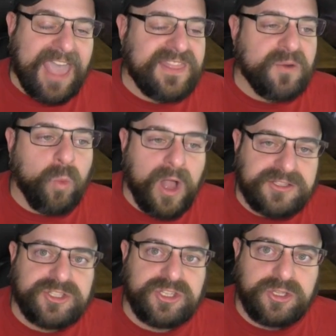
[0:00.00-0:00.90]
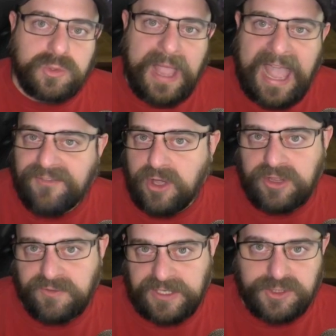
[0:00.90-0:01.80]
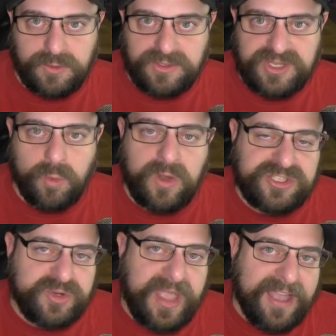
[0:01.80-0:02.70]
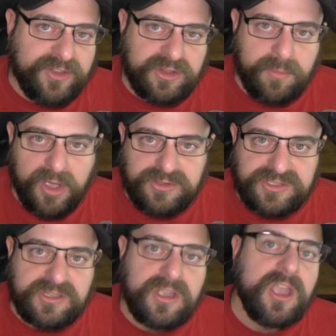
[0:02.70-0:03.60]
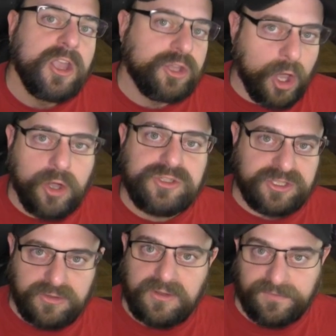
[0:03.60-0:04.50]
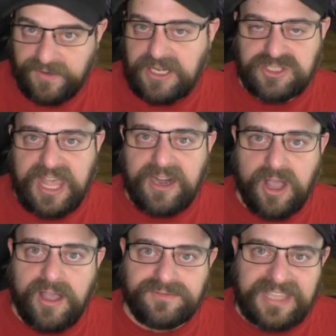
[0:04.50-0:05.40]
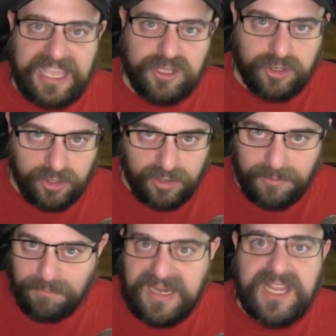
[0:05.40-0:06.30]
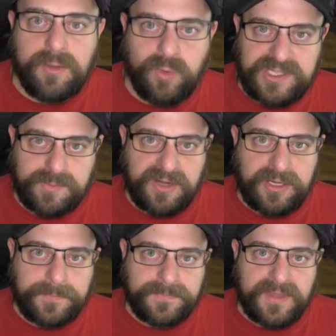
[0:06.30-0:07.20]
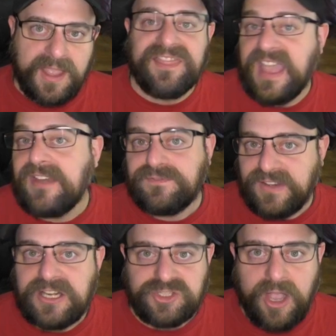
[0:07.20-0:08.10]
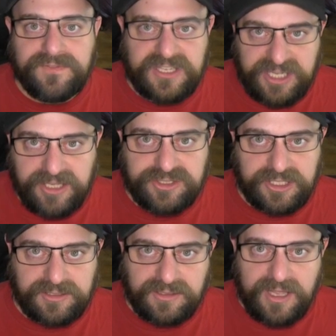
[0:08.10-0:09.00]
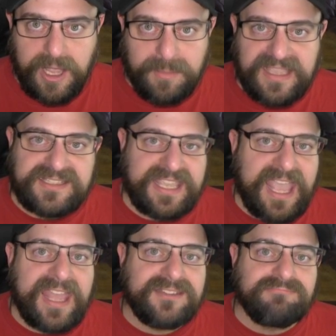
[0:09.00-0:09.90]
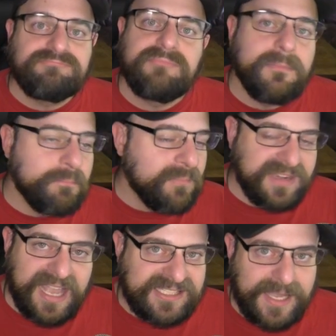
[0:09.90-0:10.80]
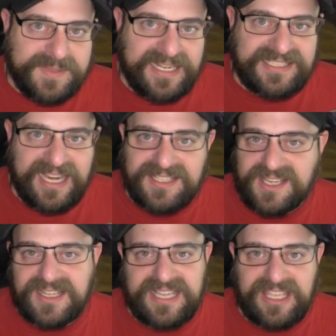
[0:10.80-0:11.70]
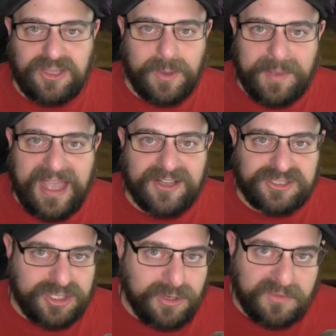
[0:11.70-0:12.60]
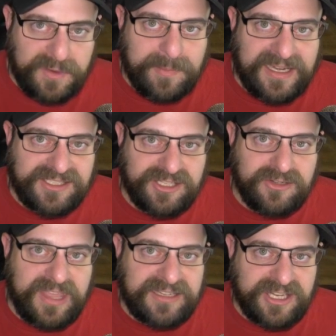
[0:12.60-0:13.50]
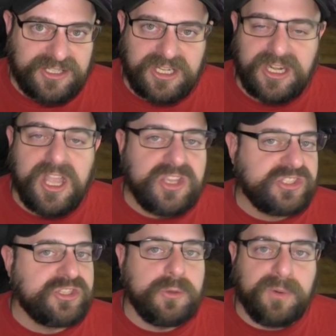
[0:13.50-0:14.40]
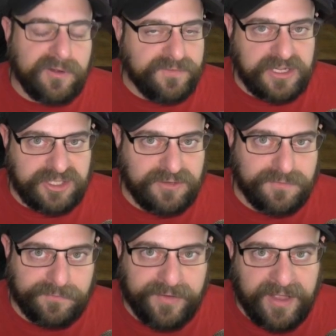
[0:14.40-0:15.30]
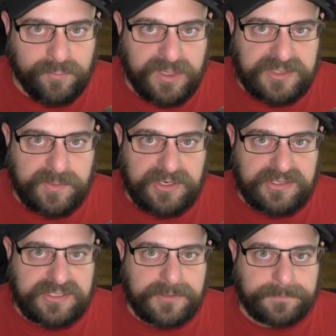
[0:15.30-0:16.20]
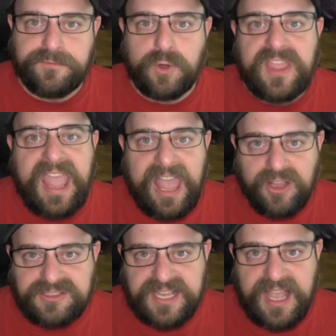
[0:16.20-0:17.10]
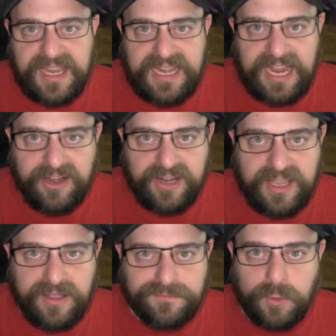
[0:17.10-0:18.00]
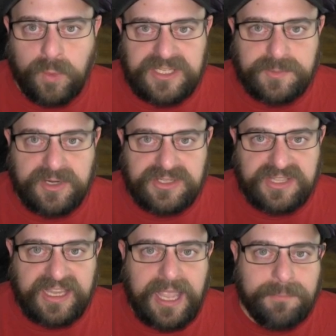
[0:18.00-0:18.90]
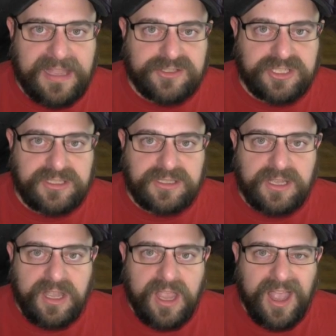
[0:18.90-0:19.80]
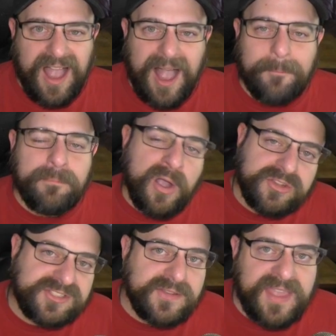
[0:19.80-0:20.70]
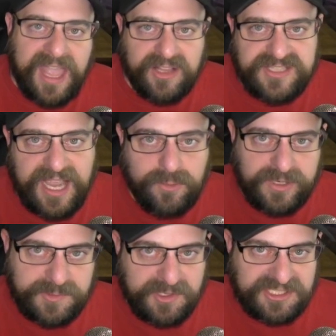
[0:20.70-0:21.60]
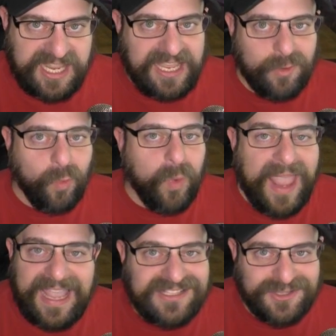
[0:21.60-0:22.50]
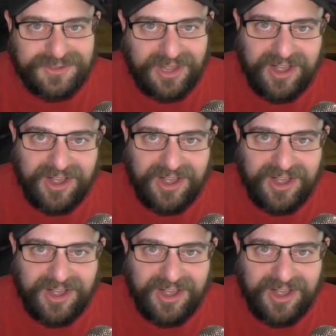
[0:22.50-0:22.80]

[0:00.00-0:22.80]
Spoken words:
And then once you have all the rituals or once you have all the moats, finish that off, get your medium whisper, and then finish off the dungeon. Because again, 9 times out of 10, it's going to take you about 2 to 3 minutes to do that dungeon. Super efficient for 5 whispers. So for the Helltide area for whispers, like I mentioned, most of the Helltide whispers take way too